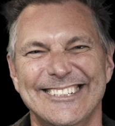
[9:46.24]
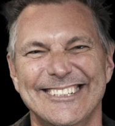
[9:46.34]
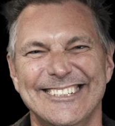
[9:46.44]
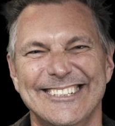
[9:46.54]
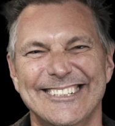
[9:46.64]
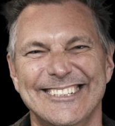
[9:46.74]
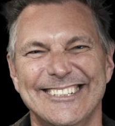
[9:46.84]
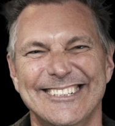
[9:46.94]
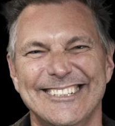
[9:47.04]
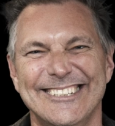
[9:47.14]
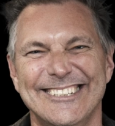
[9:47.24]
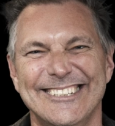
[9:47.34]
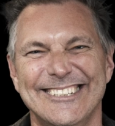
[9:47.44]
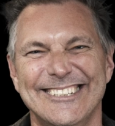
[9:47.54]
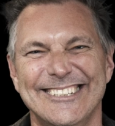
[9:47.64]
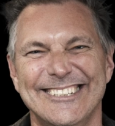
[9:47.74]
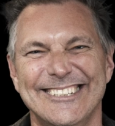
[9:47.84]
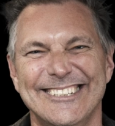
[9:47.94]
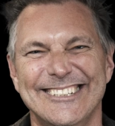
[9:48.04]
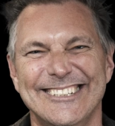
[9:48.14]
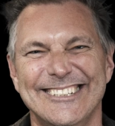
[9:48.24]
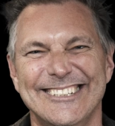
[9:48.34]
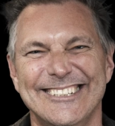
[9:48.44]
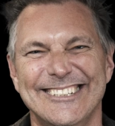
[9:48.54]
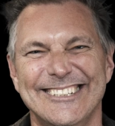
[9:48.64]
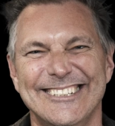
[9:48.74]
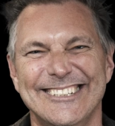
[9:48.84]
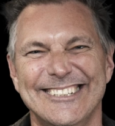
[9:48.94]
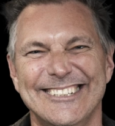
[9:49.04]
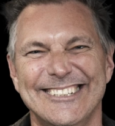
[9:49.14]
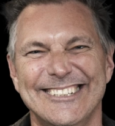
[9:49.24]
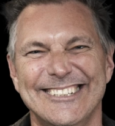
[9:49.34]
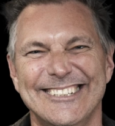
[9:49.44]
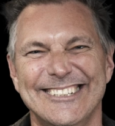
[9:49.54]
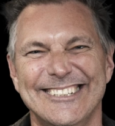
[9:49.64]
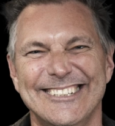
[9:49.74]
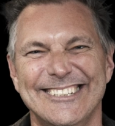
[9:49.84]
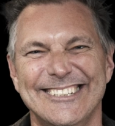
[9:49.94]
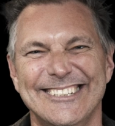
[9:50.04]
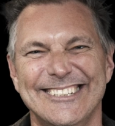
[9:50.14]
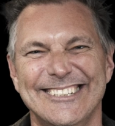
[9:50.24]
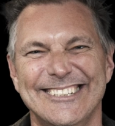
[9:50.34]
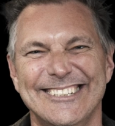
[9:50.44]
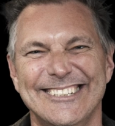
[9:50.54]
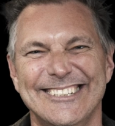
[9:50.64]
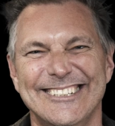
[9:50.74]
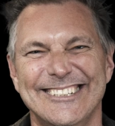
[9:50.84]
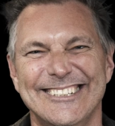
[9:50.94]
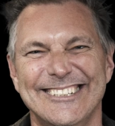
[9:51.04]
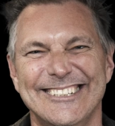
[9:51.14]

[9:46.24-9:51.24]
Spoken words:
The face doesn't move, so there is nothing to read.